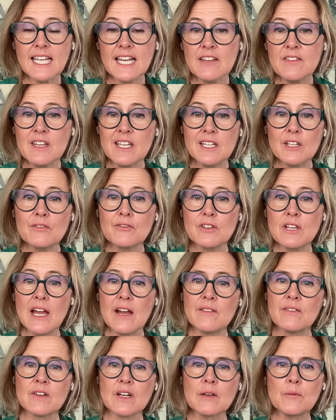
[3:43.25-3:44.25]
and then if you
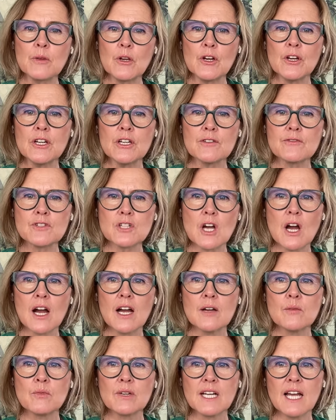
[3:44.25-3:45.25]
have a period of
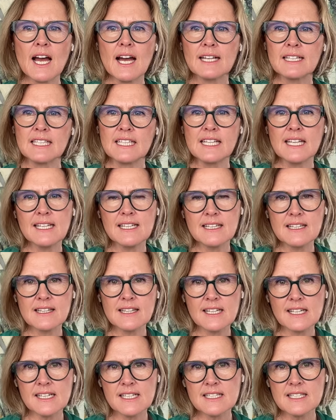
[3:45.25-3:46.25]
time when hardly
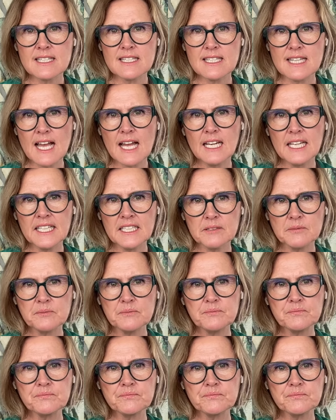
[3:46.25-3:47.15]
anything is selling.